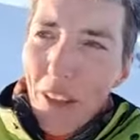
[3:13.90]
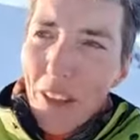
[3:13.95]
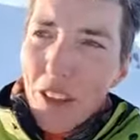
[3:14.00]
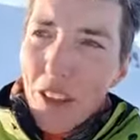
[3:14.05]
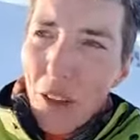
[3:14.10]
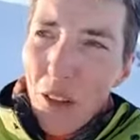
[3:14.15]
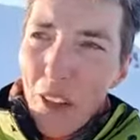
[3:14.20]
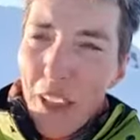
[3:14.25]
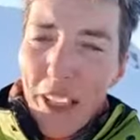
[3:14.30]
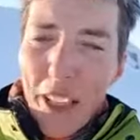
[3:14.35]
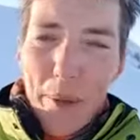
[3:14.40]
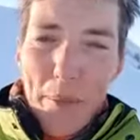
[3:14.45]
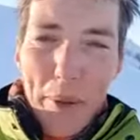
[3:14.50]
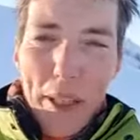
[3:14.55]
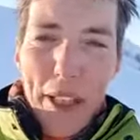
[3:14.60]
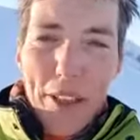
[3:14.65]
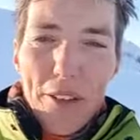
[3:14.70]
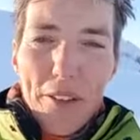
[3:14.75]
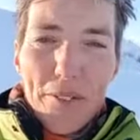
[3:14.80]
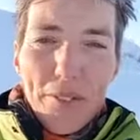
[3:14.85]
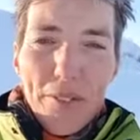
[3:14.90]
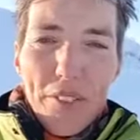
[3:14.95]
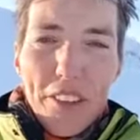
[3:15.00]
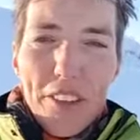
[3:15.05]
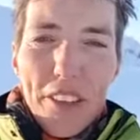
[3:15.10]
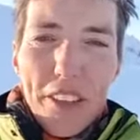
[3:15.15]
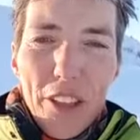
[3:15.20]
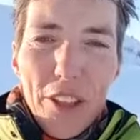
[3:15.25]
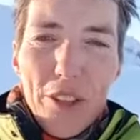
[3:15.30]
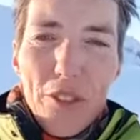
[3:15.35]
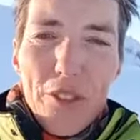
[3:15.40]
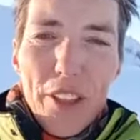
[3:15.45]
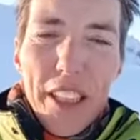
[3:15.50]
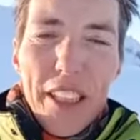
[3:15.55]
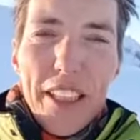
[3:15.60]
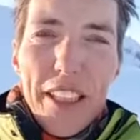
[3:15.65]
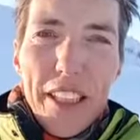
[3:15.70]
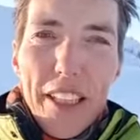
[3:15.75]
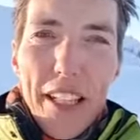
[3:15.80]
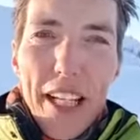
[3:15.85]
talking about the
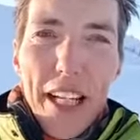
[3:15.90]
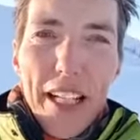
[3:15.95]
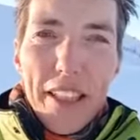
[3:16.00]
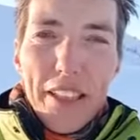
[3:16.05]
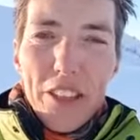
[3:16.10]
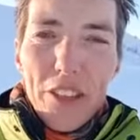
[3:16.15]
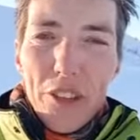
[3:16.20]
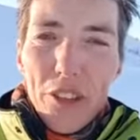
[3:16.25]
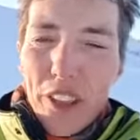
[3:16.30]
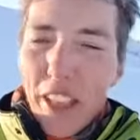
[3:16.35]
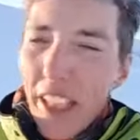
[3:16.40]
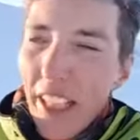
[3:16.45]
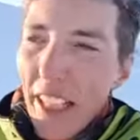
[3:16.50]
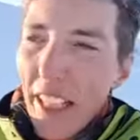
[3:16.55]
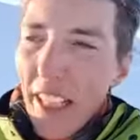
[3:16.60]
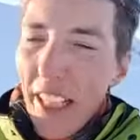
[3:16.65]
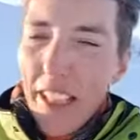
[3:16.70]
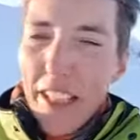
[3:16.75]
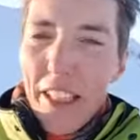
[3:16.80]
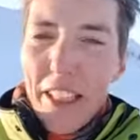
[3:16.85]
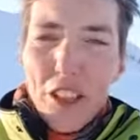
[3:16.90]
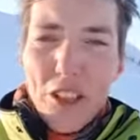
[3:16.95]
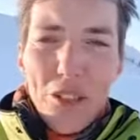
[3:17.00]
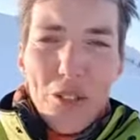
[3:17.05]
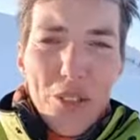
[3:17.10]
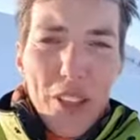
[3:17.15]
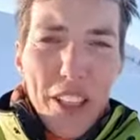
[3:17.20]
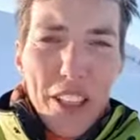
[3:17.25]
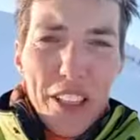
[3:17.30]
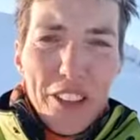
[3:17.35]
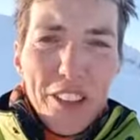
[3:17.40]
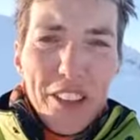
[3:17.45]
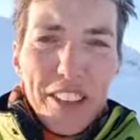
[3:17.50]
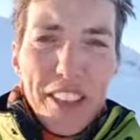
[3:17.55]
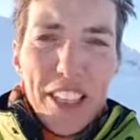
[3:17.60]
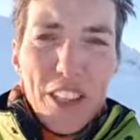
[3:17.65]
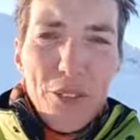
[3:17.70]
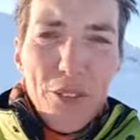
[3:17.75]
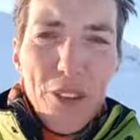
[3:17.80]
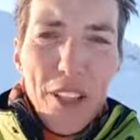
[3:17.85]
career that you're in and that you're really
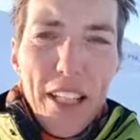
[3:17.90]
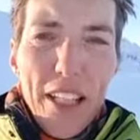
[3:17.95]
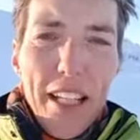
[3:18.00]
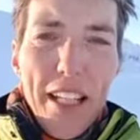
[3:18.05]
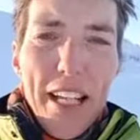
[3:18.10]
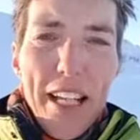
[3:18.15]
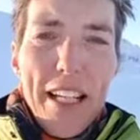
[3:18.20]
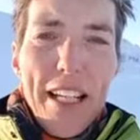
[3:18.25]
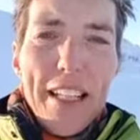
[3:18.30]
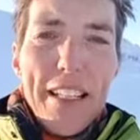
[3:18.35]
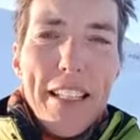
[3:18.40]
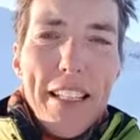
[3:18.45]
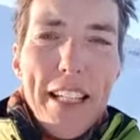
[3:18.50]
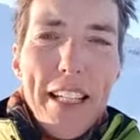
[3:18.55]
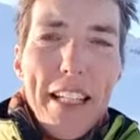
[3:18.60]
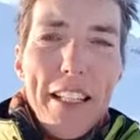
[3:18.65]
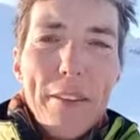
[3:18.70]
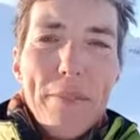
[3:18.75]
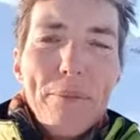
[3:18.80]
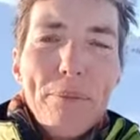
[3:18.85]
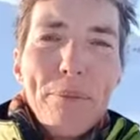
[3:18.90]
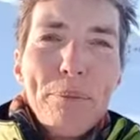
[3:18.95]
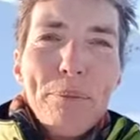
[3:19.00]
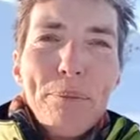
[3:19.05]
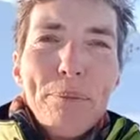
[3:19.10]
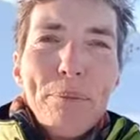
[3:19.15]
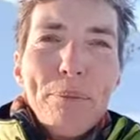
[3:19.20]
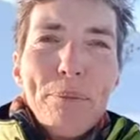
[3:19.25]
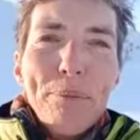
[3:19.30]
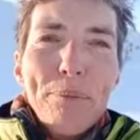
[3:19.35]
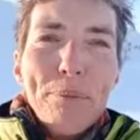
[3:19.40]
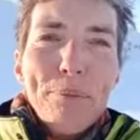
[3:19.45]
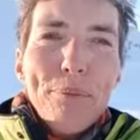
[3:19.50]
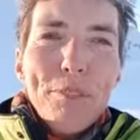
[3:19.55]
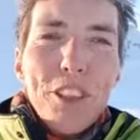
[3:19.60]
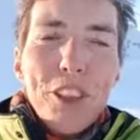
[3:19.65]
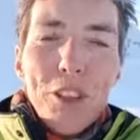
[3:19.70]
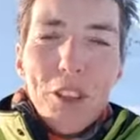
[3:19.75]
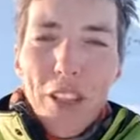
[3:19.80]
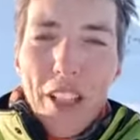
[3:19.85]
successful at and that
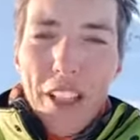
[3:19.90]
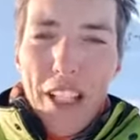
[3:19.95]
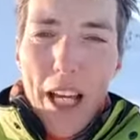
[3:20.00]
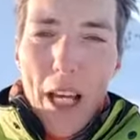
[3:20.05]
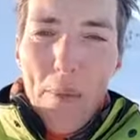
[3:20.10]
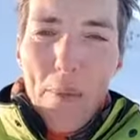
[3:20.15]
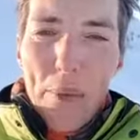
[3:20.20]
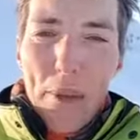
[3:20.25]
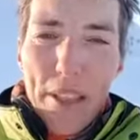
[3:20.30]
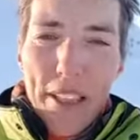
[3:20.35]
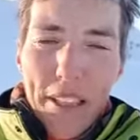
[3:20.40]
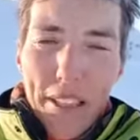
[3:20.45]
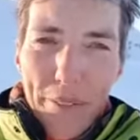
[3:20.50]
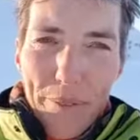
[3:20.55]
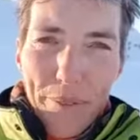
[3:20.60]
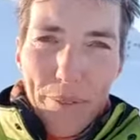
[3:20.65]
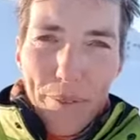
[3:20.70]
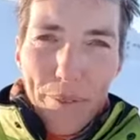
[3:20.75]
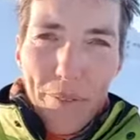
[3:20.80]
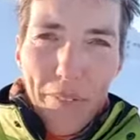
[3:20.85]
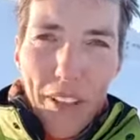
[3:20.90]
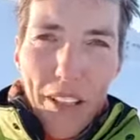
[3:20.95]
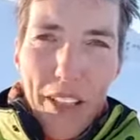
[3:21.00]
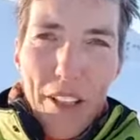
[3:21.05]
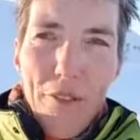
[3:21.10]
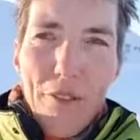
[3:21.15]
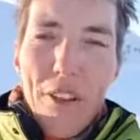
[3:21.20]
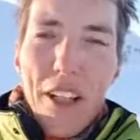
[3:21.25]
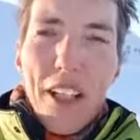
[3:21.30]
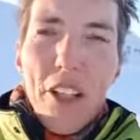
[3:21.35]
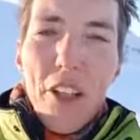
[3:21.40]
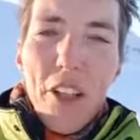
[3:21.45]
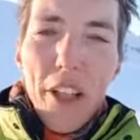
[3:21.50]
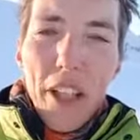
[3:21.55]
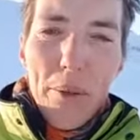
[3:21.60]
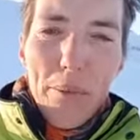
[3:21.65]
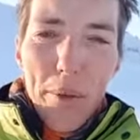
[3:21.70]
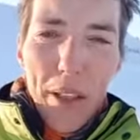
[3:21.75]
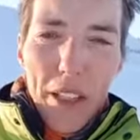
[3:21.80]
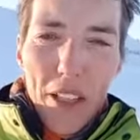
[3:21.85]
you're unhappy in. If I look
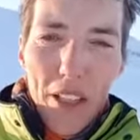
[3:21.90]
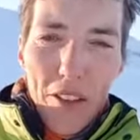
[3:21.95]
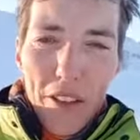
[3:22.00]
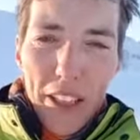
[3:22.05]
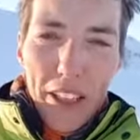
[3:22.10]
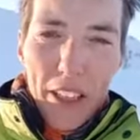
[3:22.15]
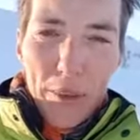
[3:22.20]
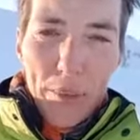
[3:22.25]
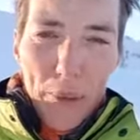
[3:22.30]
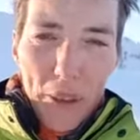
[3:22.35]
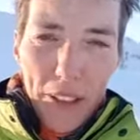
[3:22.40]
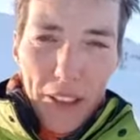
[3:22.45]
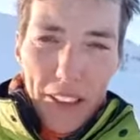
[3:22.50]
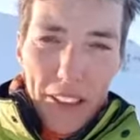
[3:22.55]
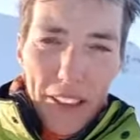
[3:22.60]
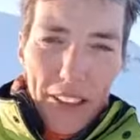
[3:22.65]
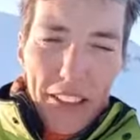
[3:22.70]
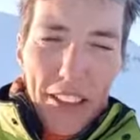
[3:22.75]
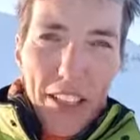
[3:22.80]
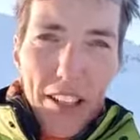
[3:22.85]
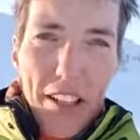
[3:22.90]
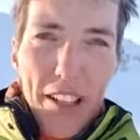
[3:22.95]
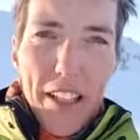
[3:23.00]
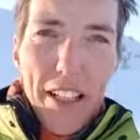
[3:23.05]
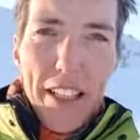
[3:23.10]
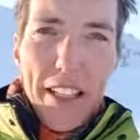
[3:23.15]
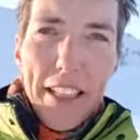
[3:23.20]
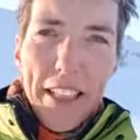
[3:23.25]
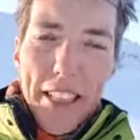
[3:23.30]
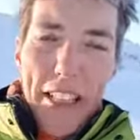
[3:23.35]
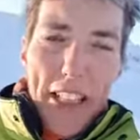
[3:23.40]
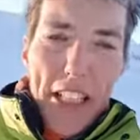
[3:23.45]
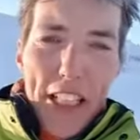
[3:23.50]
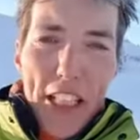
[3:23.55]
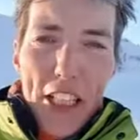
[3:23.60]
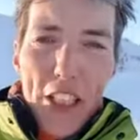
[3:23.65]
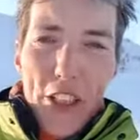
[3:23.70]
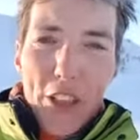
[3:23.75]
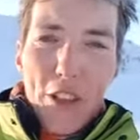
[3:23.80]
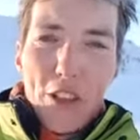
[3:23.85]
at my own experience, I
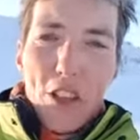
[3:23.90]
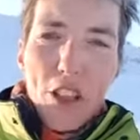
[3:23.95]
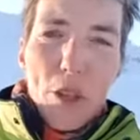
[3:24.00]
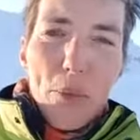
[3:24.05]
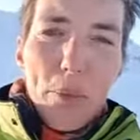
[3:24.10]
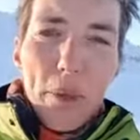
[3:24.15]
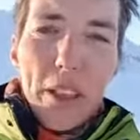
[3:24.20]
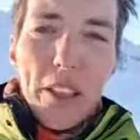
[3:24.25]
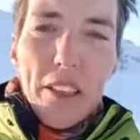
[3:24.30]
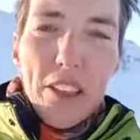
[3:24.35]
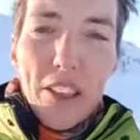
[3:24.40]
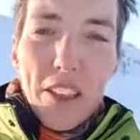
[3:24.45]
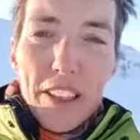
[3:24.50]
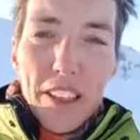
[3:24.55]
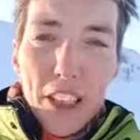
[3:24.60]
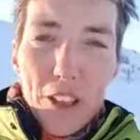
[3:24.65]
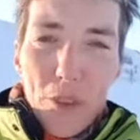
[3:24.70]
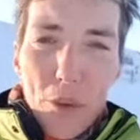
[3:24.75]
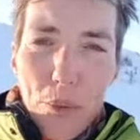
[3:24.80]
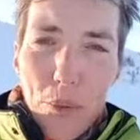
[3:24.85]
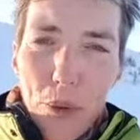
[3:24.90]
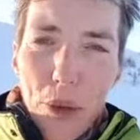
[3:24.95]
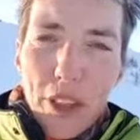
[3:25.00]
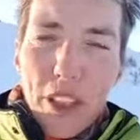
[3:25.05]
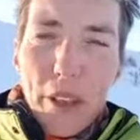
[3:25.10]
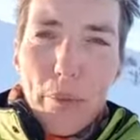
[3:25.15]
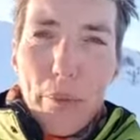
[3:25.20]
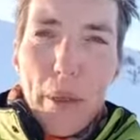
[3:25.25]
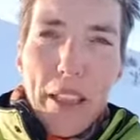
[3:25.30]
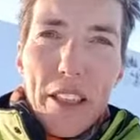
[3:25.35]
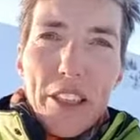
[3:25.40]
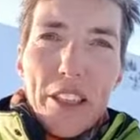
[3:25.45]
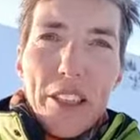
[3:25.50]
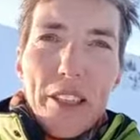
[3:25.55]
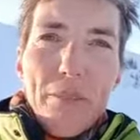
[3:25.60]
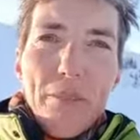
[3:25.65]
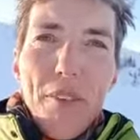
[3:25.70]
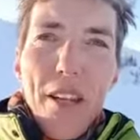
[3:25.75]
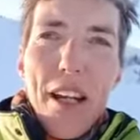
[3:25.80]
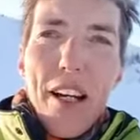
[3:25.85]
used to be a successful project manager.